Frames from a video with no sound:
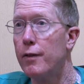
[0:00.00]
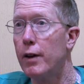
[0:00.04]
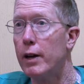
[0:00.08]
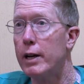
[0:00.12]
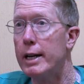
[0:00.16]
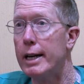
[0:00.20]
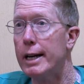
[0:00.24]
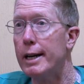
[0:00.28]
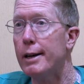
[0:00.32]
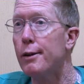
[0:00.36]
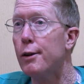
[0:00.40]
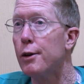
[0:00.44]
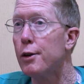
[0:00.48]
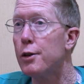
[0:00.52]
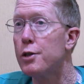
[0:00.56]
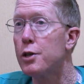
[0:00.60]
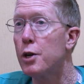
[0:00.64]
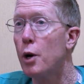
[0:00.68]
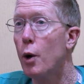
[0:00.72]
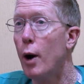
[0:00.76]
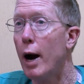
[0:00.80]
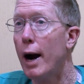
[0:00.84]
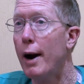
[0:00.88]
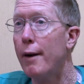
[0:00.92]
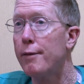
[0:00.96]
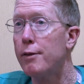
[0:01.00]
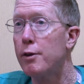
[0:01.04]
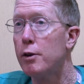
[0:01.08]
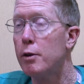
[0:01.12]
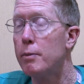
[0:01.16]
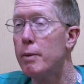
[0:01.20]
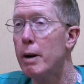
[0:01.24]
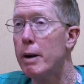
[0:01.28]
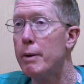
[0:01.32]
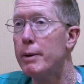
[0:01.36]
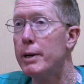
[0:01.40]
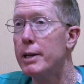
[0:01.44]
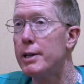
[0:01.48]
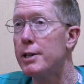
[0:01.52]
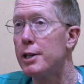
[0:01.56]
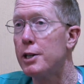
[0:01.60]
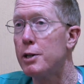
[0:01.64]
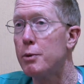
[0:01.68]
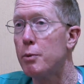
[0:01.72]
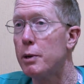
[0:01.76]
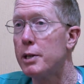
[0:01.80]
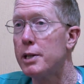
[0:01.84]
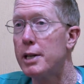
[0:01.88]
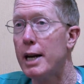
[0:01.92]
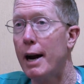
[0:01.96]
year or so after, maybe
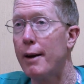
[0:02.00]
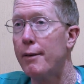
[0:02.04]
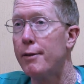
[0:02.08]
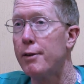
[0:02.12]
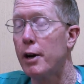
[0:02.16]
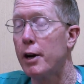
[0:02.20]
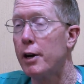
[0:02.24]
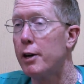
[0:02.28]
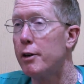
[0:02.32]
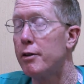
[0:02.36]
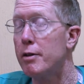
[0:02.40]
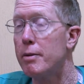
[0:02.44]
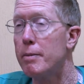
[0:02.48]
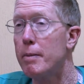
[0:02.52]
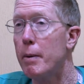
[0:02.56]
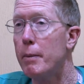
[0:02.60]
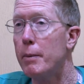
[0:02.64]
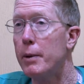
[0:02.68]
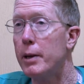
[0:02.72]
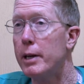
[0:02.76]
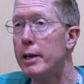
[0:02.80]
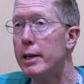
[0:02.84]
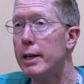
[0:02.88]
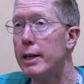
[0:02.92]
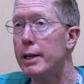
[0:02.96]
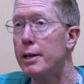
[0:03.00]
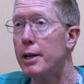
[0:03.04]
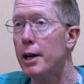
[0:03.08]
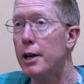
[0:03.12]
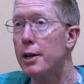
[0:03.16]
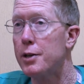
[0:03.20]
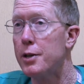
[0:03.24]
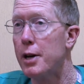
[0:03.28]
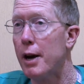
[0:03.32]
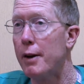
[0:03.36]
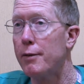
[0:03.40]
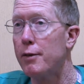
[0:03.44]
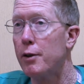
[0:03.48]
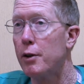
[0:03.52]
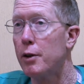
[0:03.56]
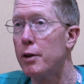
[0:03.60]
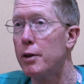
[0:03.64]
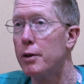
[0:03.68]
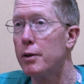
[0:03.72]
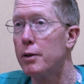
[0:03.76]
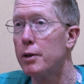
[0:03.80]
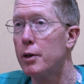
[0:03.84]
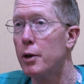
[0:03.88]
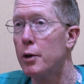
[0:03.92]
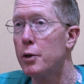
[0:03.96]
6 months after, I don't remember the details, after
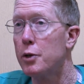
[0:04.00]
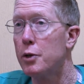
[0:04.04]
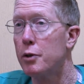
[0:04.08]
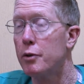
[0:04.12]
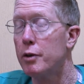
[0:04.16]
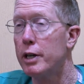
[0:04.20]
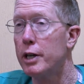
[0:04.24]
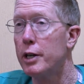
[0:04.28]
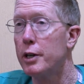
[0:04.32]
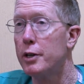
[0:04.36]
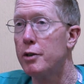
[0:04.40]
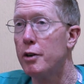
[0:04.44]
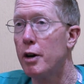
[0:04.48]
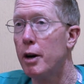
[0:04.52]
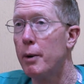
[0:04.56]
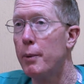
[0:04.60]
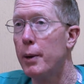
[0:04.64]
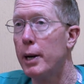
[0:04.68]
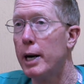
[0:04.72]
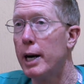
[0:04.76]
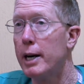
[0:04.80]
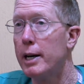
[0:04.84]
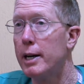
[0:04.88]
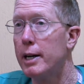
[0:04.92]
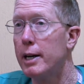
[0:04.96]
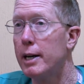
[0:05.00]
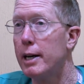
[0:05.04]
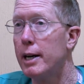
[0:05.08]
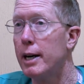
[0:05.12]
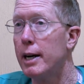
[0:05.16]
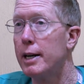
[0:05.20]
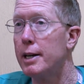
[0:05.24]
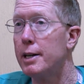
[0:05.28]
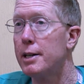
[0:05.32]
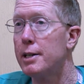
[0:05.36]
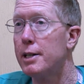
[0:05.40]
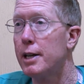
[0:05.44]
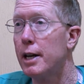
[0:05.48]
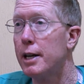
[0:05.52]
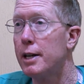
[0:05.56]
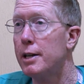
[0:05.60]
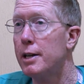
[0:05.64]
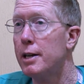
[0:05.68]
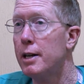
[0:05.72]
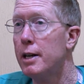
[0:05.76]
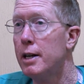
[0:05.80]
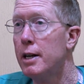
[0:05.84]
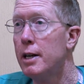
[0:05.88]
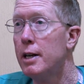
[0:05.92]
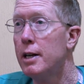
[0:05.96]
the Costa Rica trip, and I said,